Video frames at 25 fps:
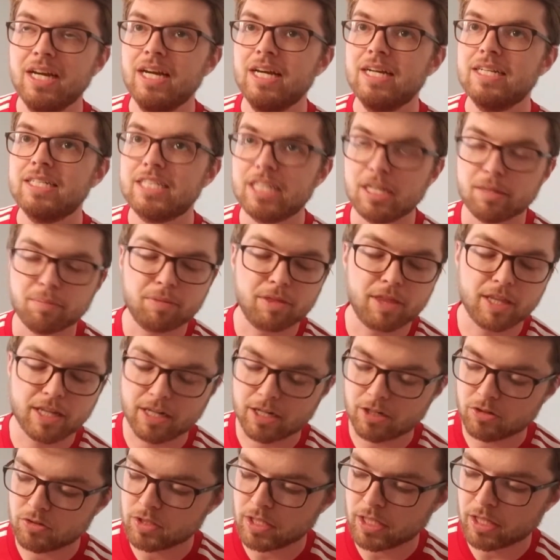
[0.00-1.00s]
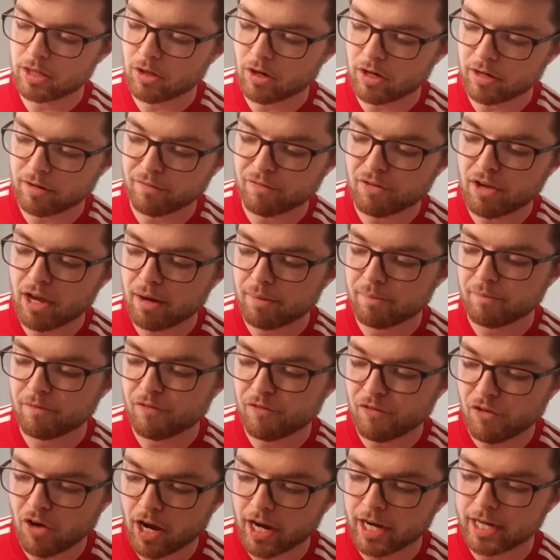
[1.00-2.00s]
tip that I only thought of come
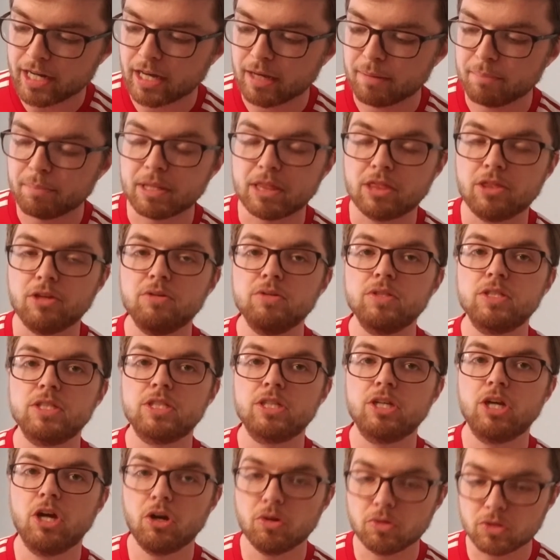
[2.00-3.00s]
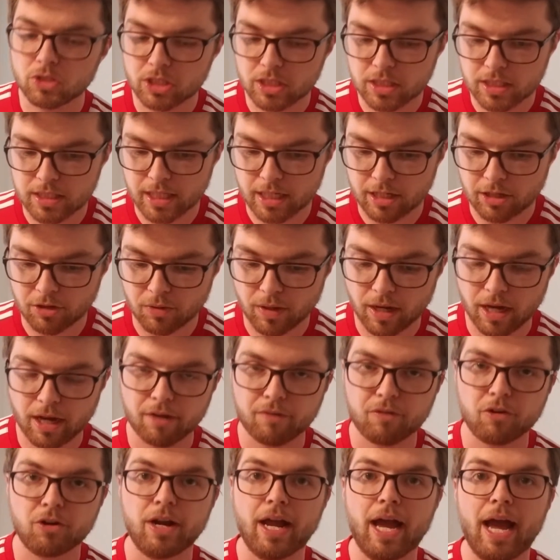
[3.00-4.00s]
Friday, but those coaches that you
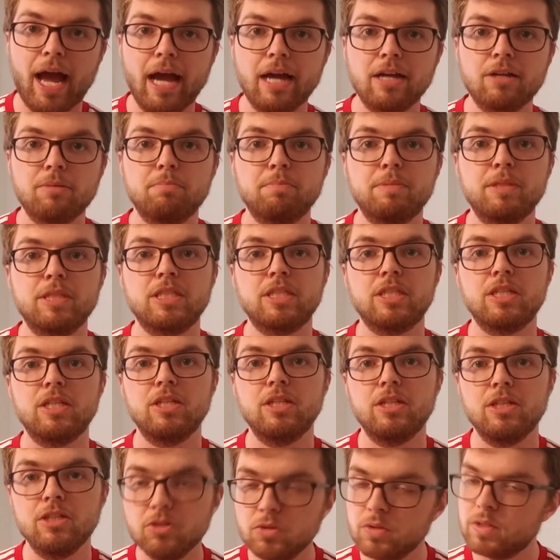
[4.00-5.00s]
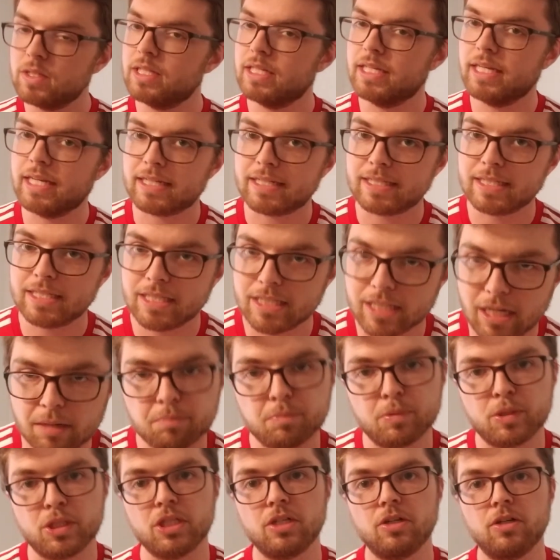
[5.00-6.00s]
have are absolutely
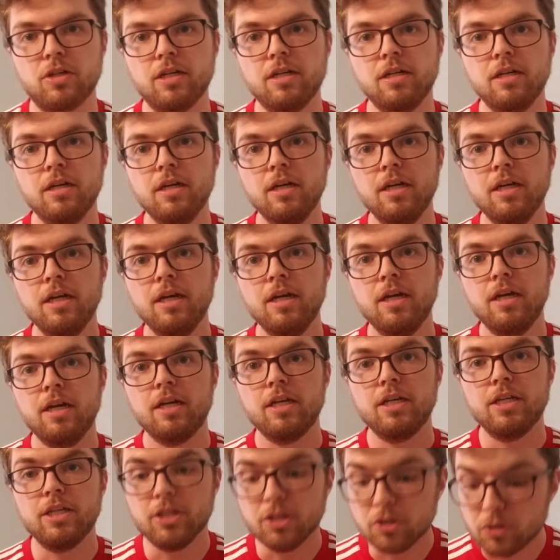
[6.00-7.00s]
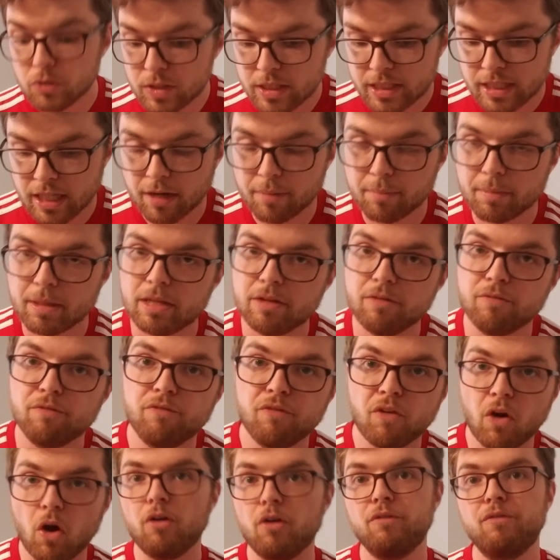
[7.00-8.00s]
exceptional. Use them,
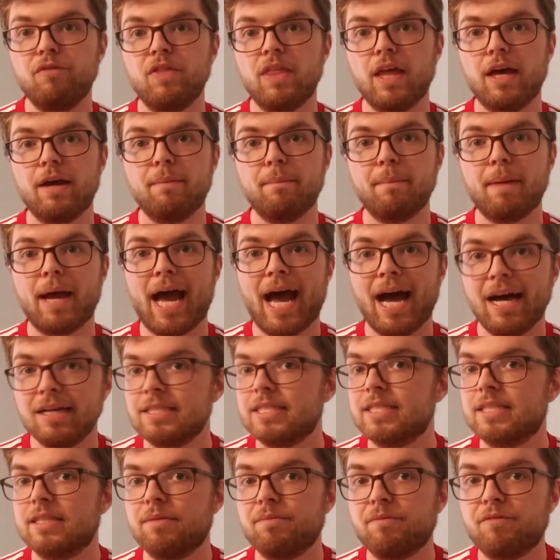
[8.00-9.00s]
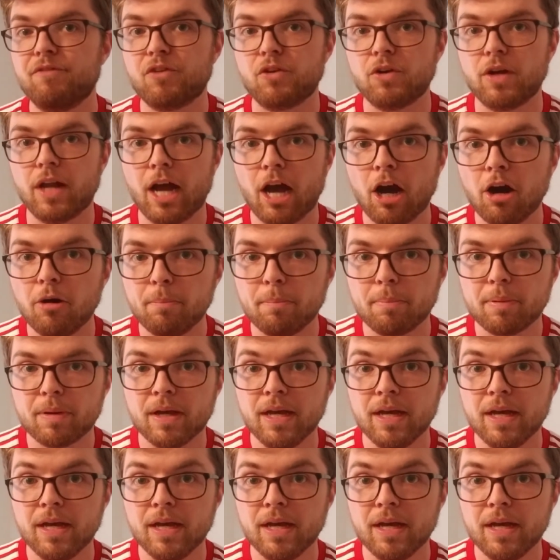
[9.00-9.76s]
involve them, ask them for help,